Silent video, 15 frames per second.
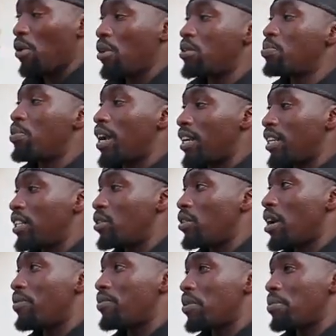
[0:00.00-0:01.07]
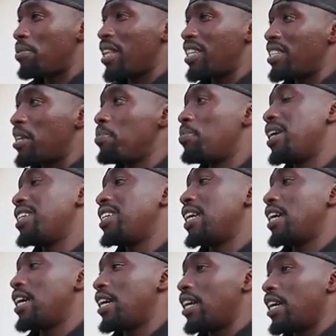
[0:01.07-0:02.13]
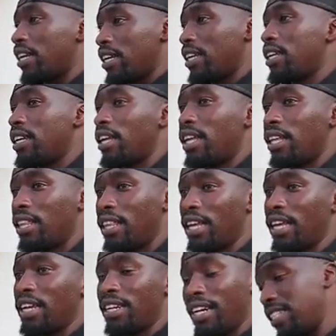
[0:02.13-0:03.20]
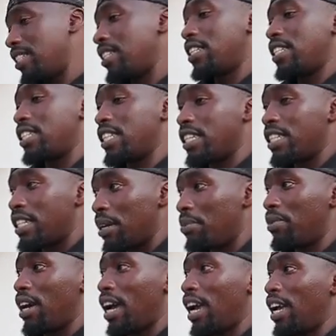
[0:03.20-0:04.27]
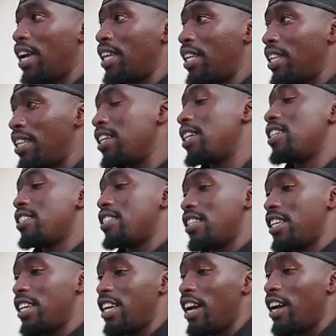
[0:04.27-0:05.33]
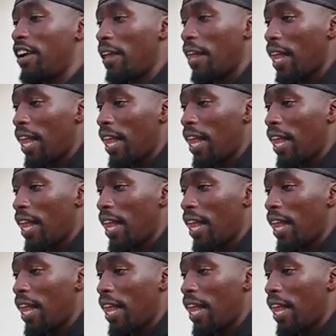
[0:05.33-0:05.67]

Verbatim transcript: I I was planning to come from that, but uh, the right time I think is here.